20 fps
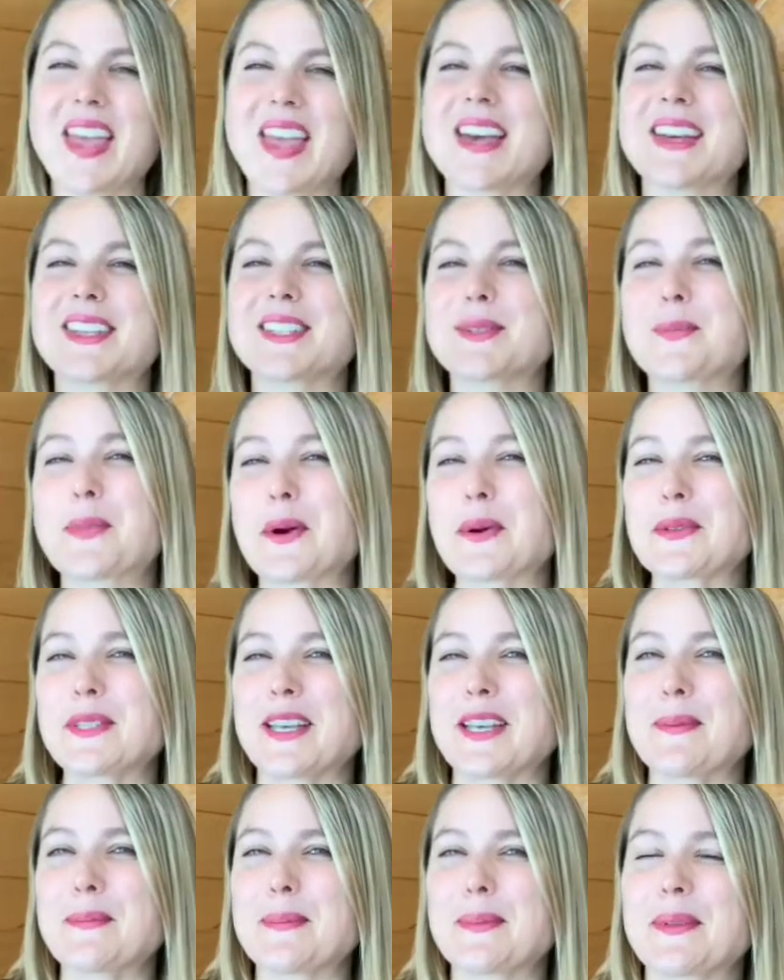And pro
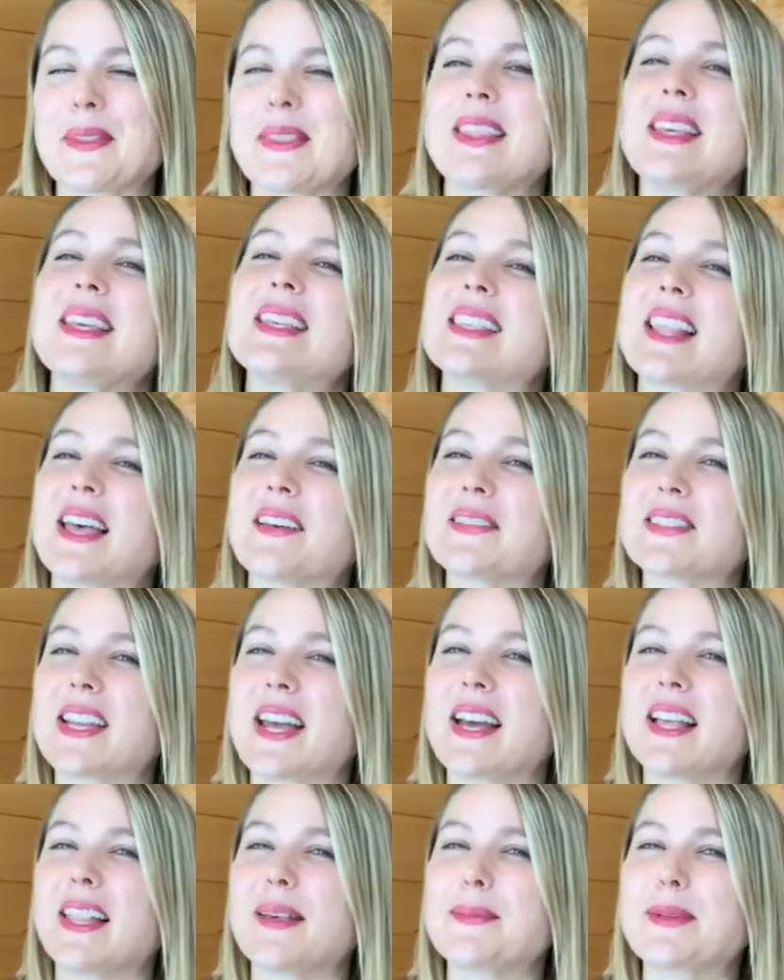tip, these
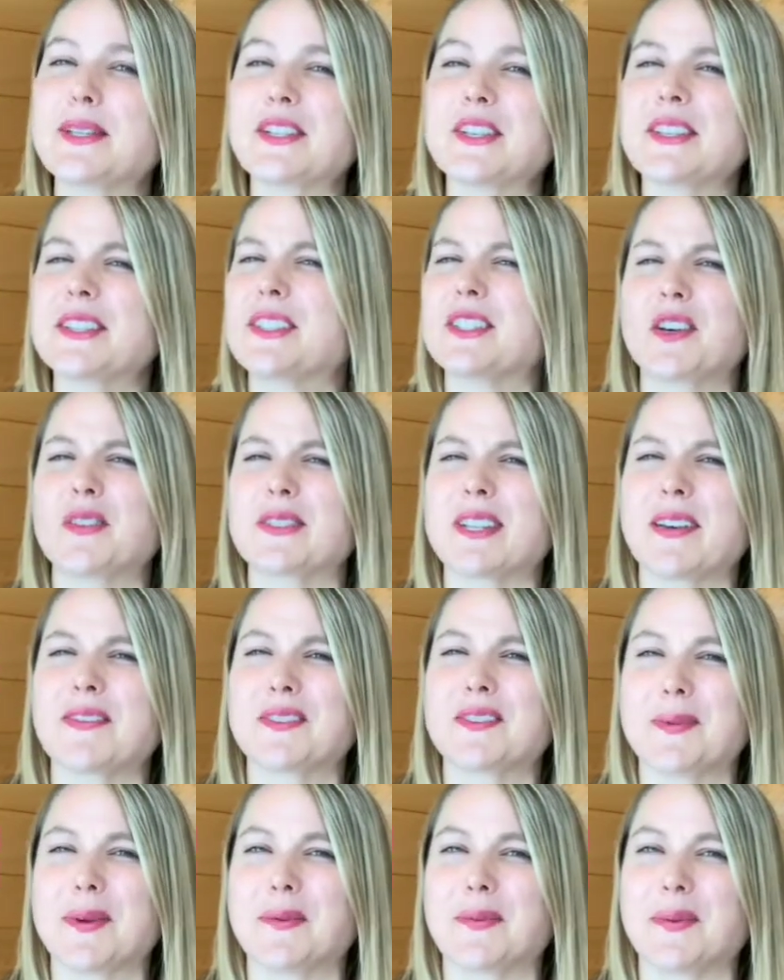lifestyle images don't have
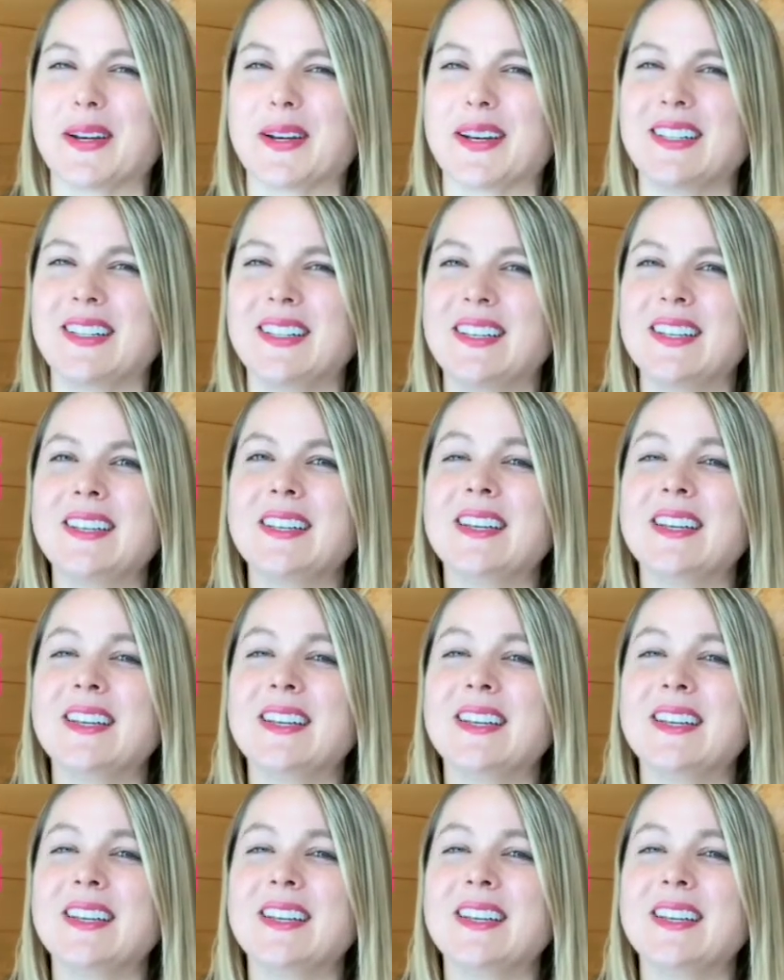to be real.